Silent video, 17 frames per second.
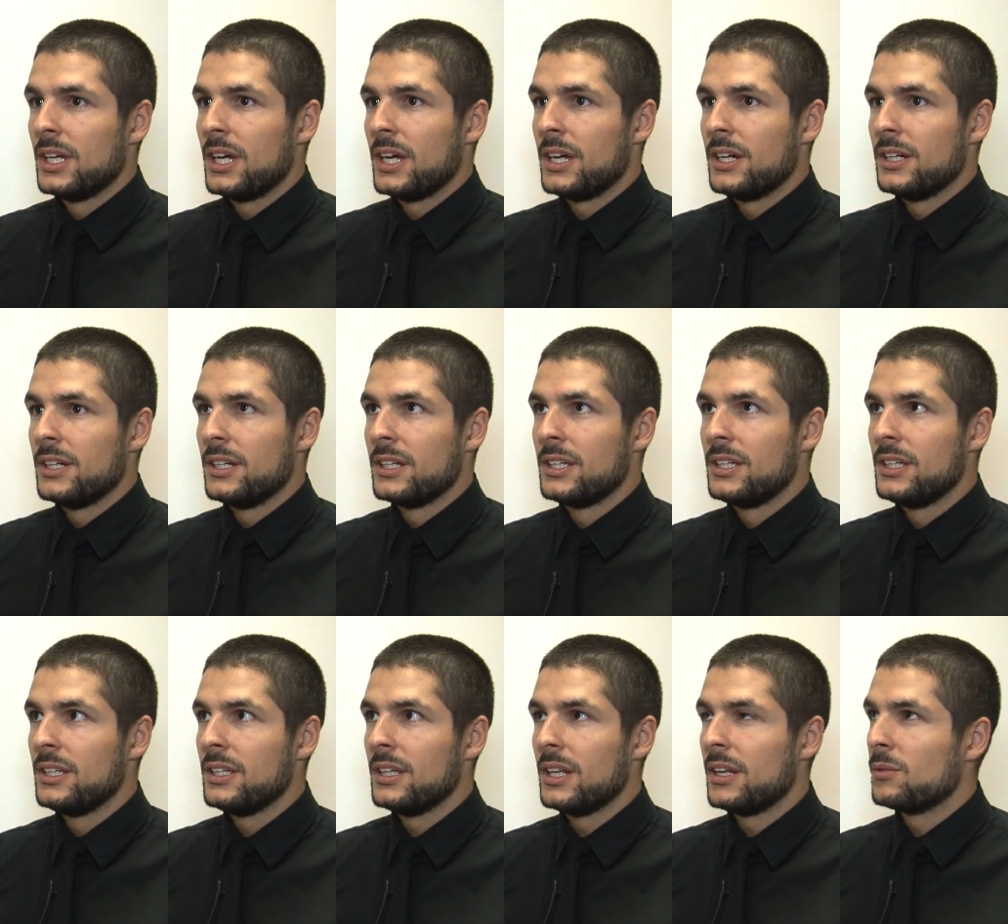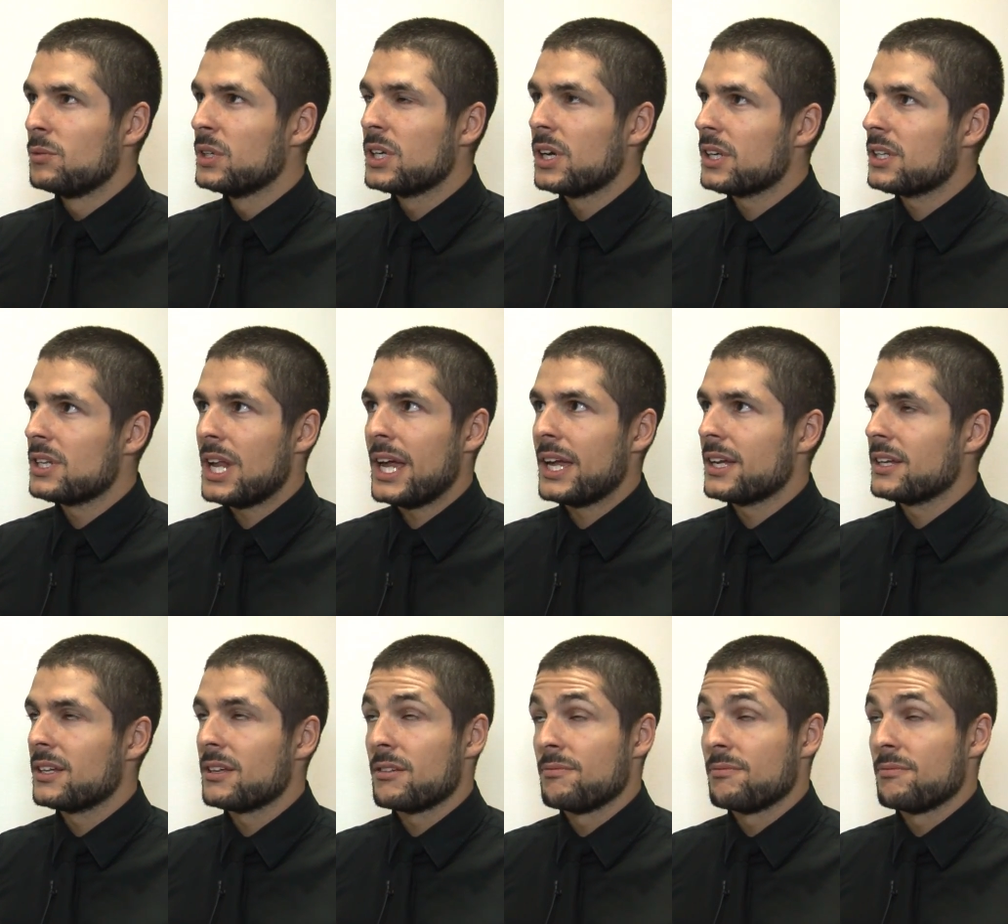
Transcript: We got like